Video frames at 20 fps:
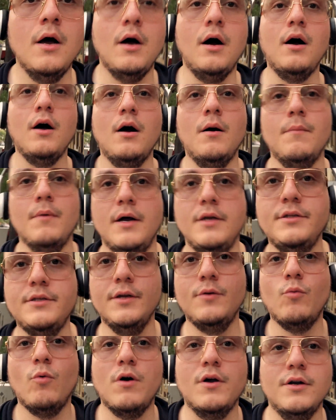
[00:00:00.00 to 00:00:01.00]
Um, I
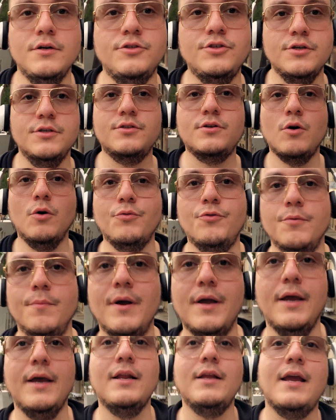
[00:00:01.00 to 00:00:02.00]
did want to just go through
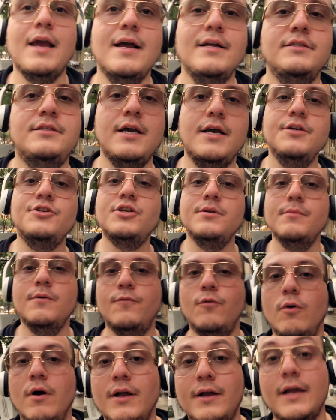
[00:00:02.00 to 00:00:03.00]
my incantation
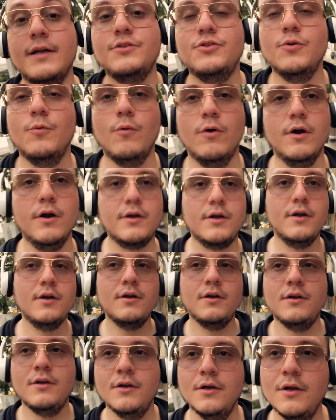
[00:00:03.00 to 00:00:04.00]
before I get to work.
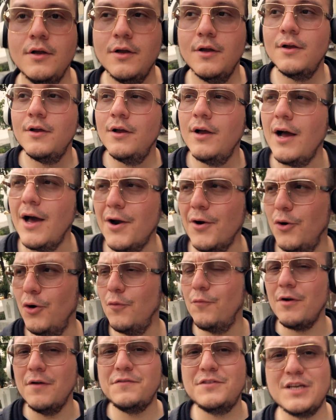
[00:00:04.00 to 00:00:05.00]
I don't
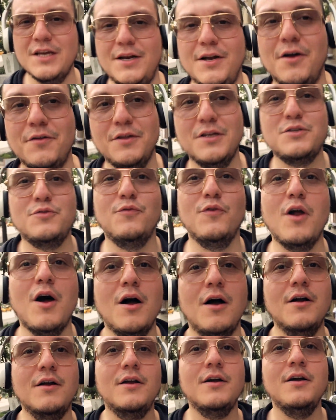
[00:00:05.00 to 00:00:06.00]
know if I've said it on this
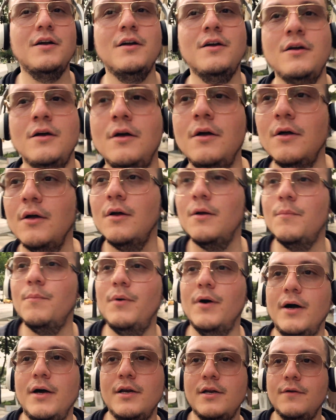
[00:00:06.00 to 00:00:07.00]
vlog,
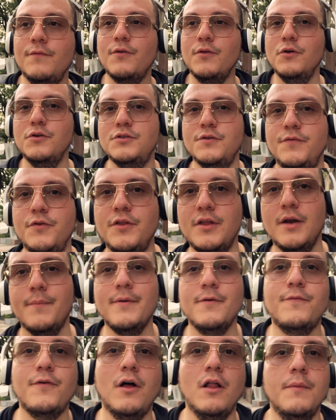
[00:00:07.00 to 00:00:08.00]
but for those of you that have
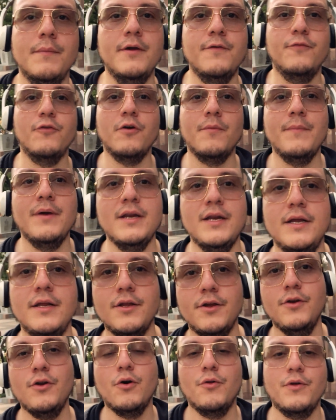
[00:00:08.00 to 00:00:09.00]
been following me for a
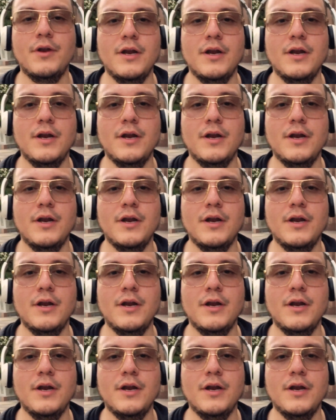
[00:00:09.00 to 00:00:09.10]
minute, you know